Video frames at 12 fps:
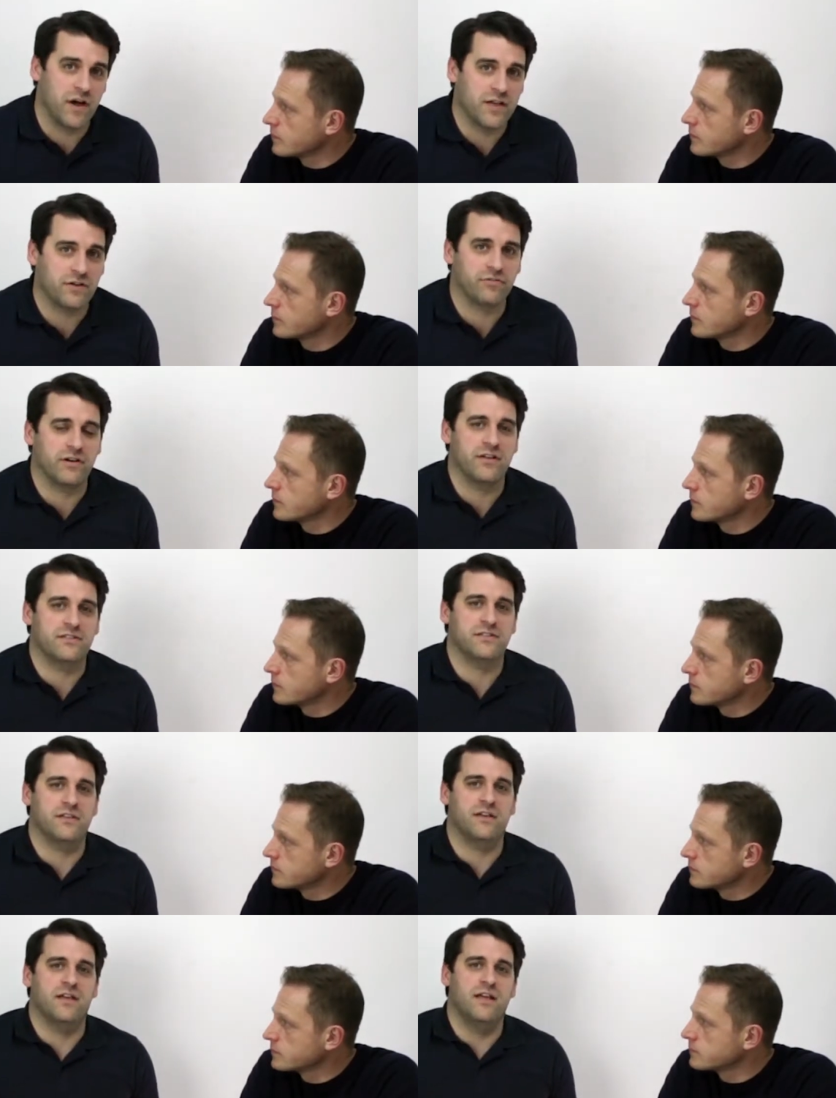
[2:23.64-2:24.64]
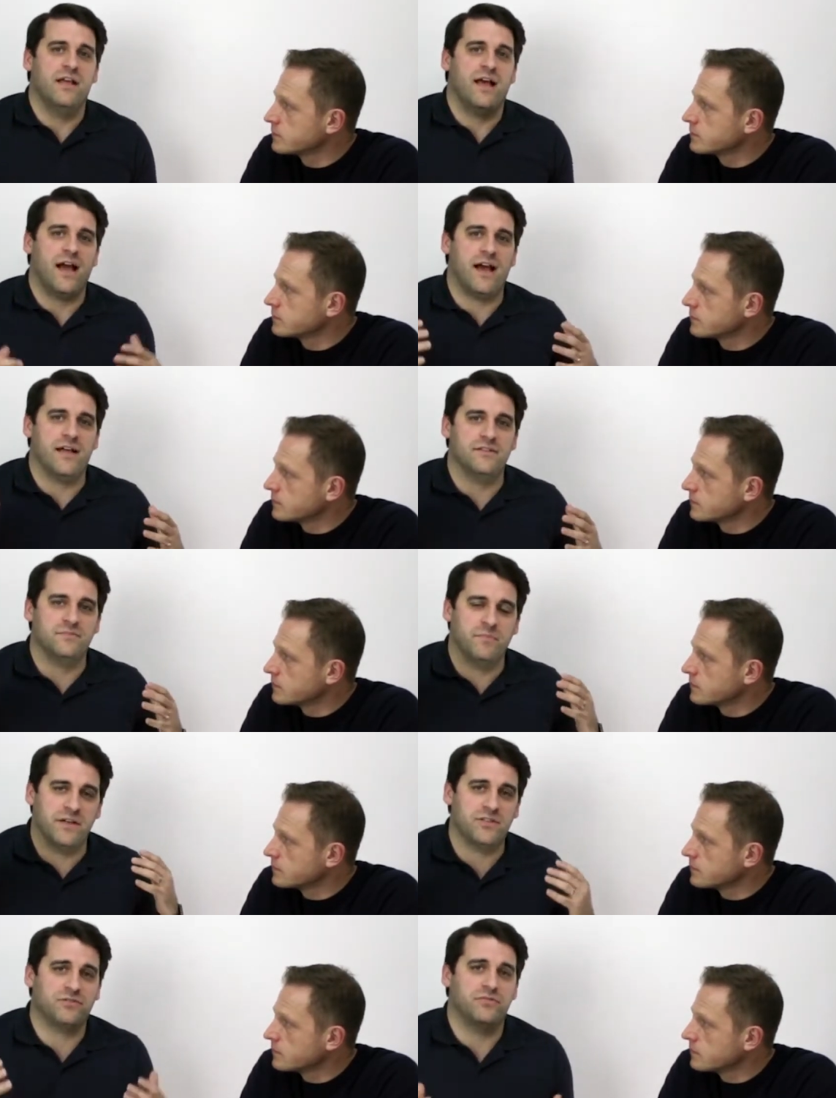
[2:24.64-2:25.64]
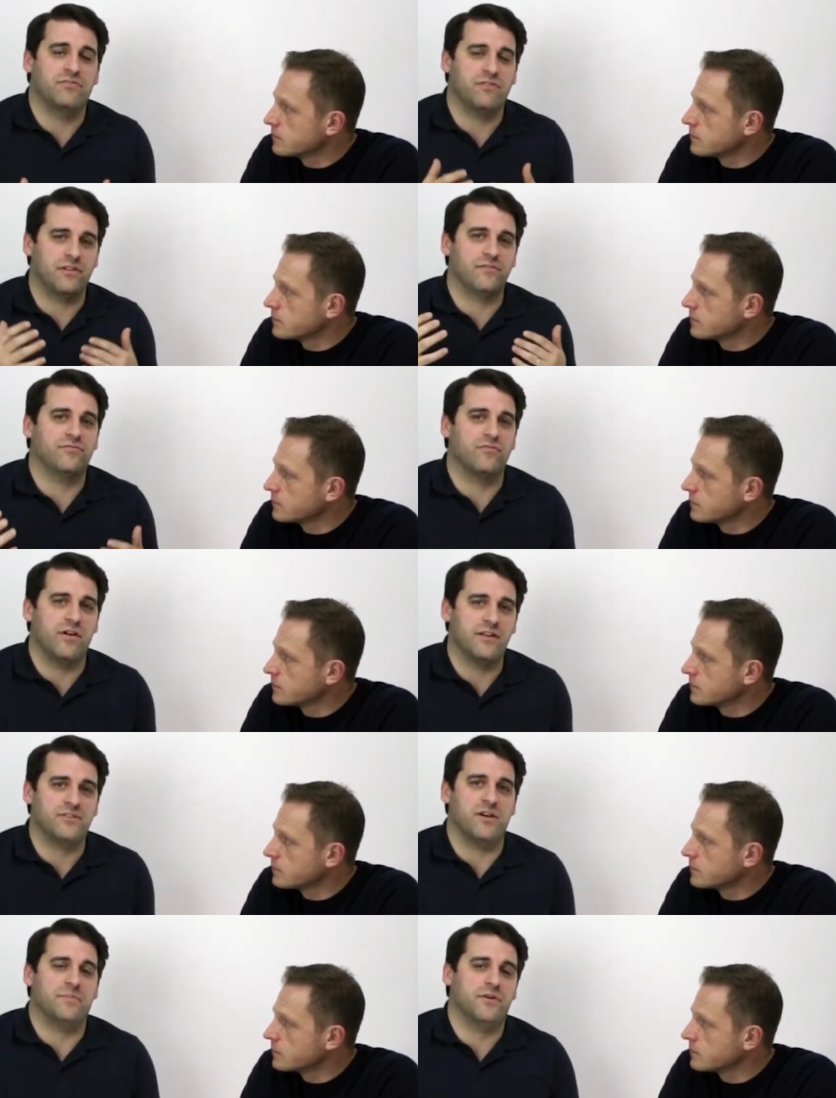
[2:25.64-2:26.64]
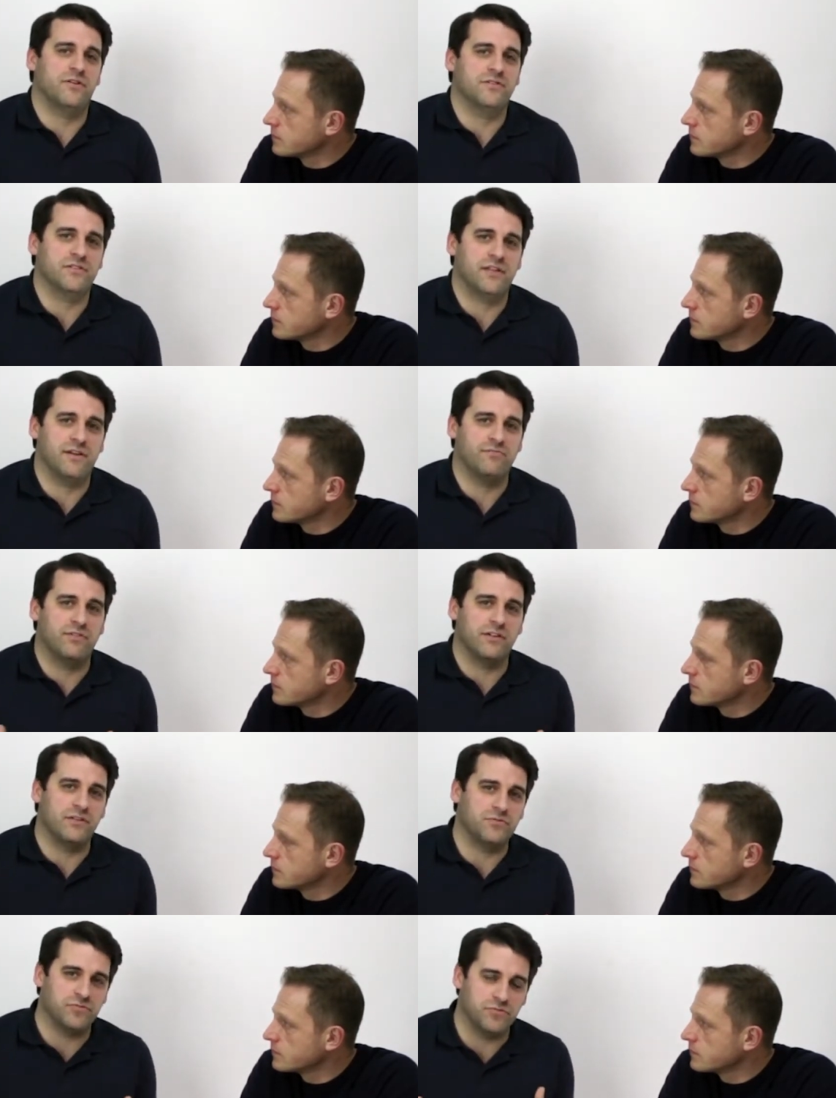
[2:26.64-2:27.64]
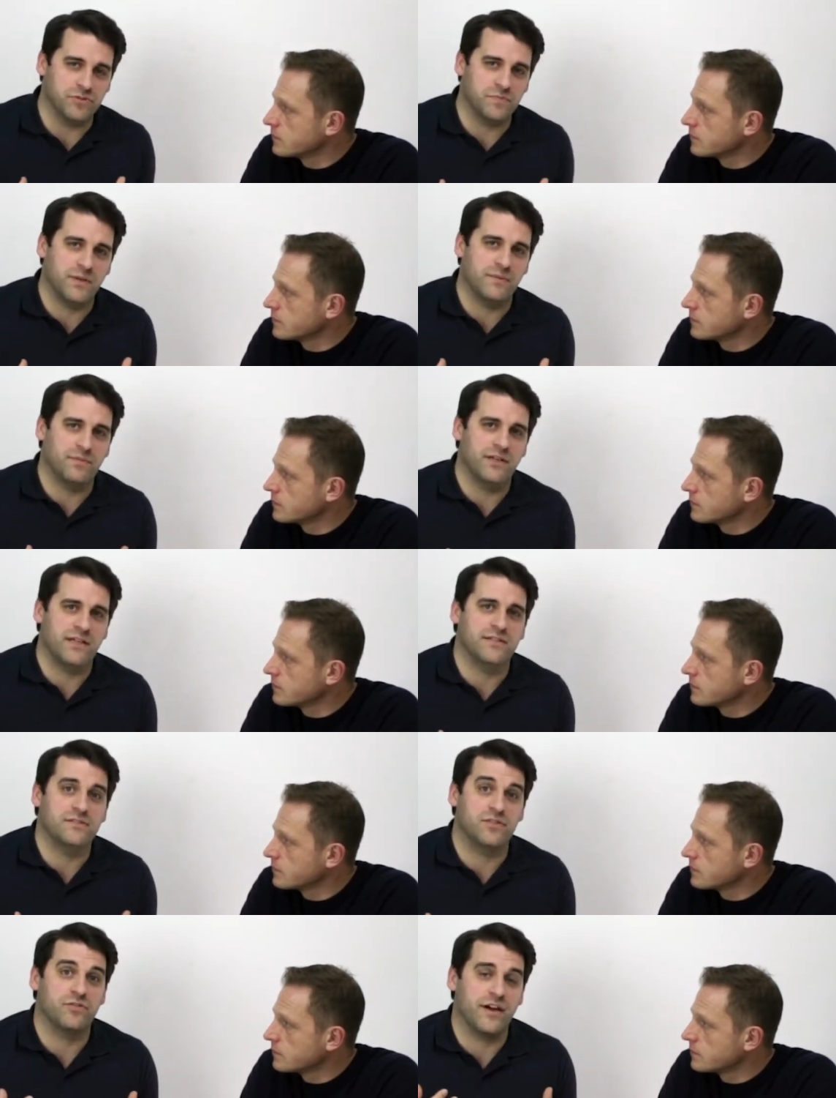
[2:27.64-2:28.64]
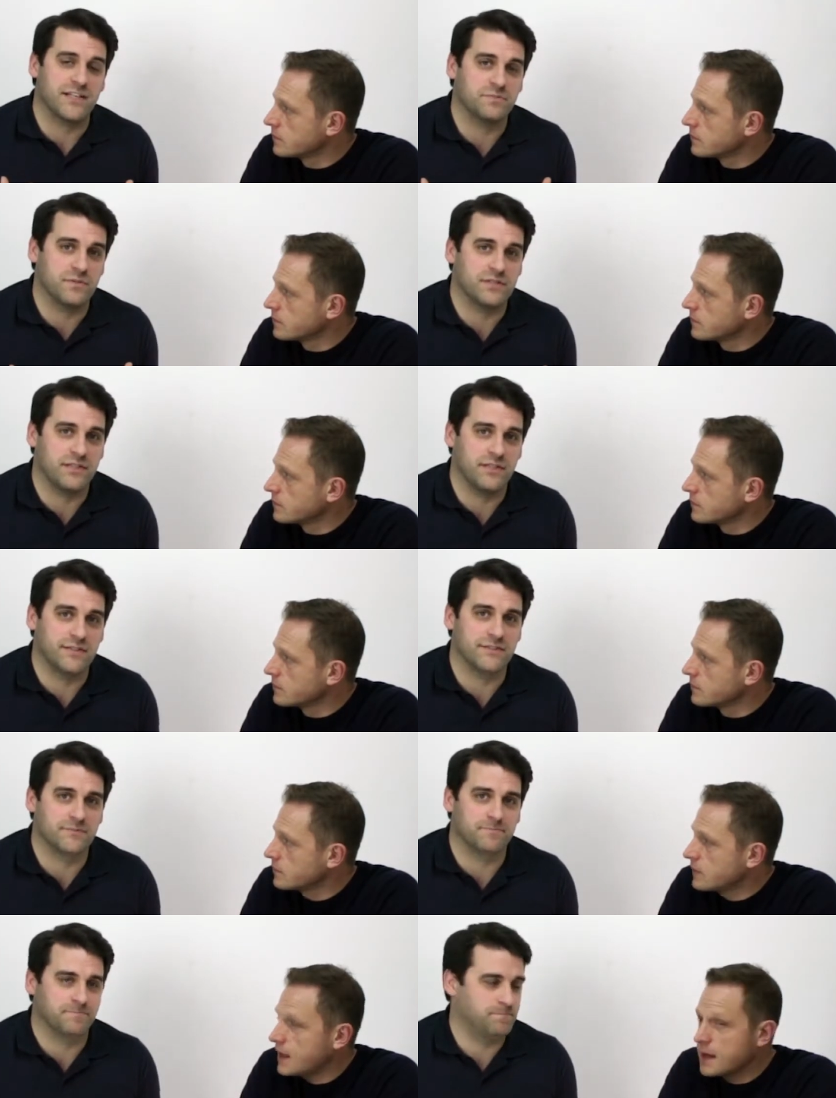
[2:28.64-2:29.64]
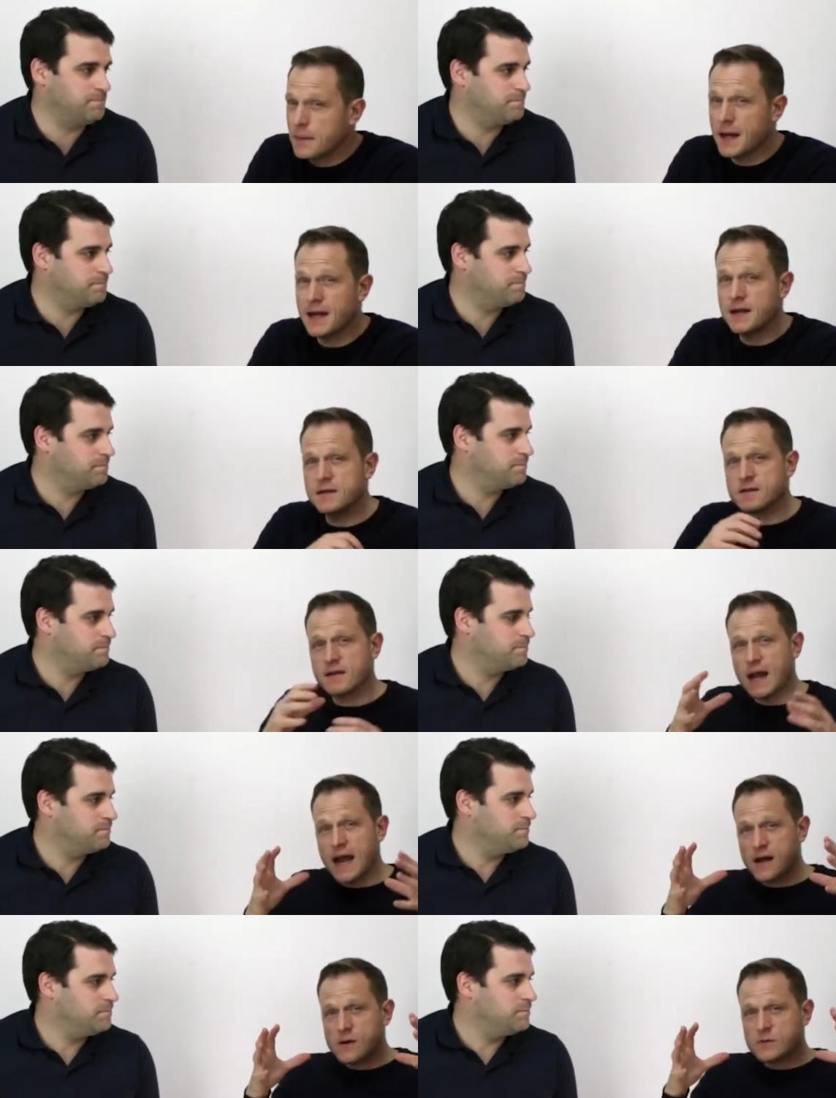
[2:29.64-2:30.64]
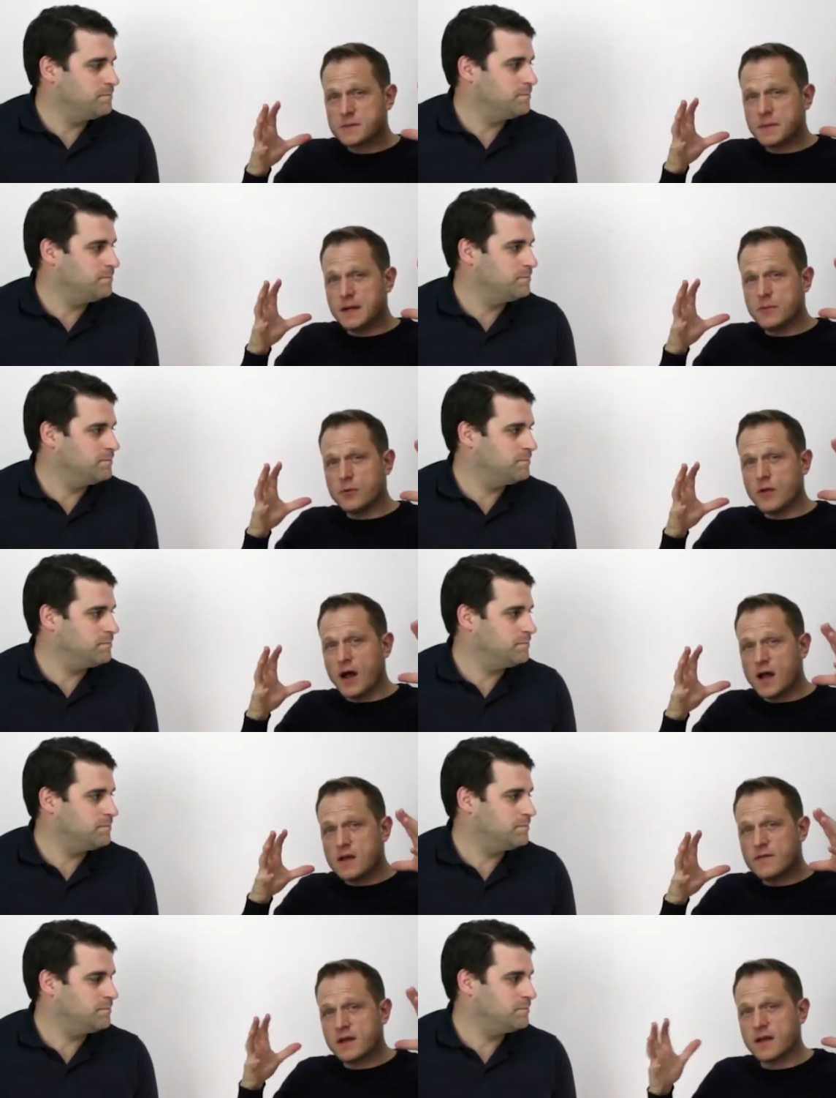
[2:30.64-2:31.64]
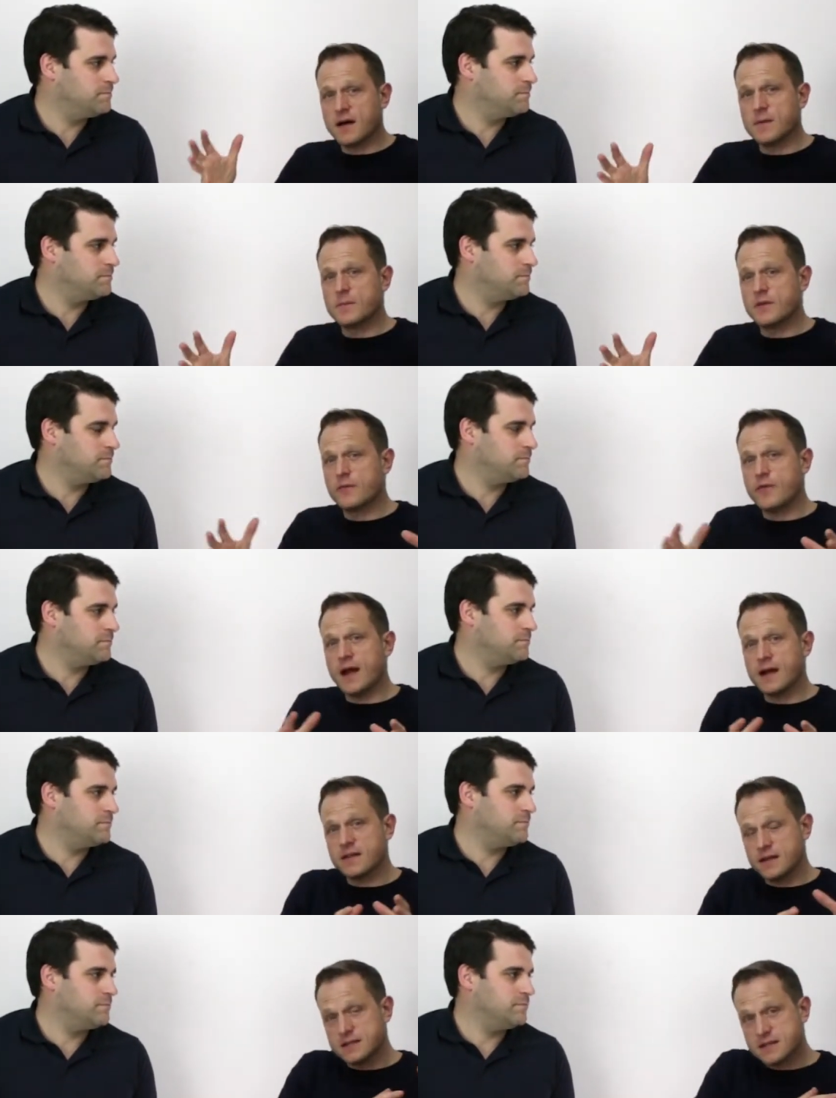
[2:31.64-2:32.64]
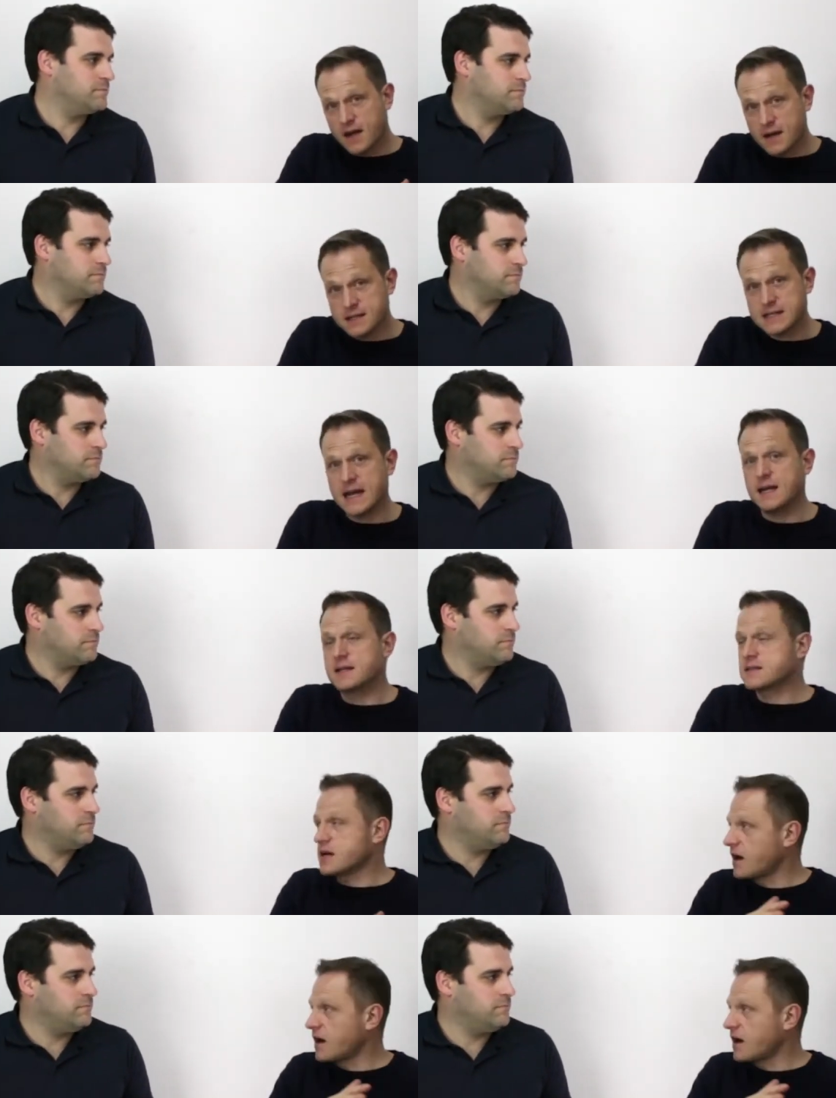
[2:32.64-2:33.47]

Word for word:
Speaker 1: why you're creating it, and make sure you create the right type of content that really draws people into your expertise.
Speaker 2: Yeah, and how do people overcome the fact that it's going to take